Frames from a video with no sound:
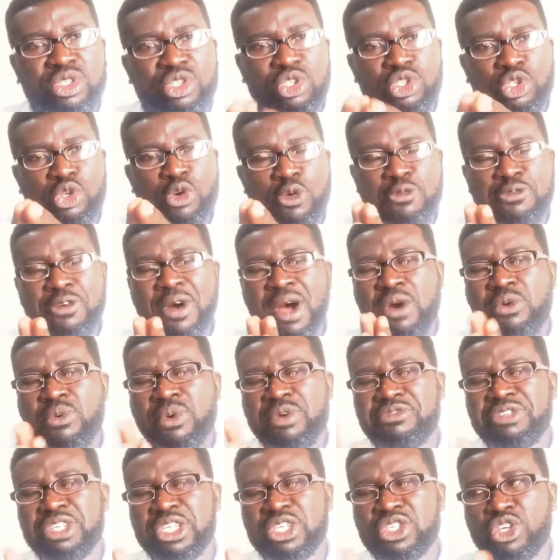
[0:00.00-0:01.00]
so far
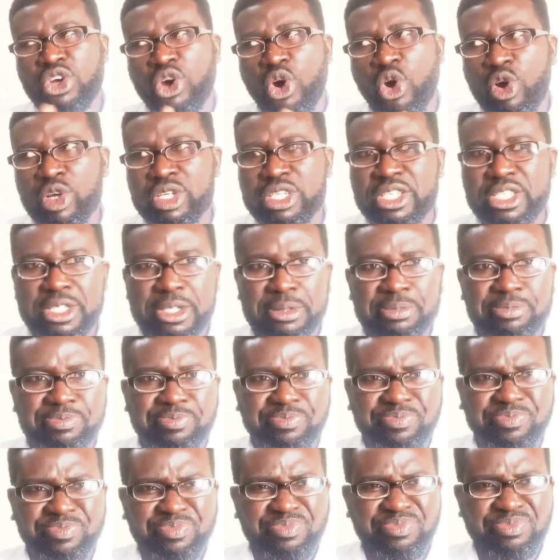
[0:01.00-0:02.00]
we've discussed
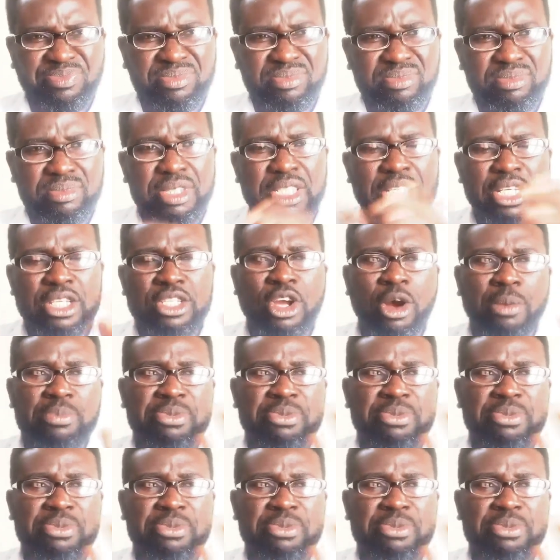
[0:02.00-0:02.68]
the